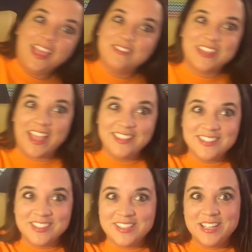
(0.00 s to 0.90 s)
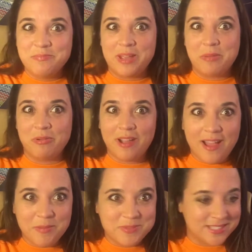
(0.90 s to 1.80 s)
I have a calendar in my
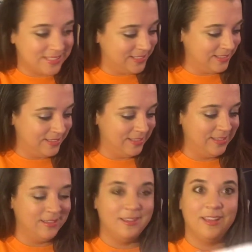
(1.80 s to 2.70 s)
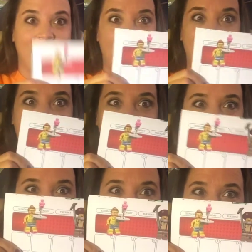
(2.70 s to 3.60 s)
props.
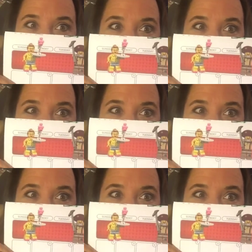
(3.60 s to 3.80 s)
How fun is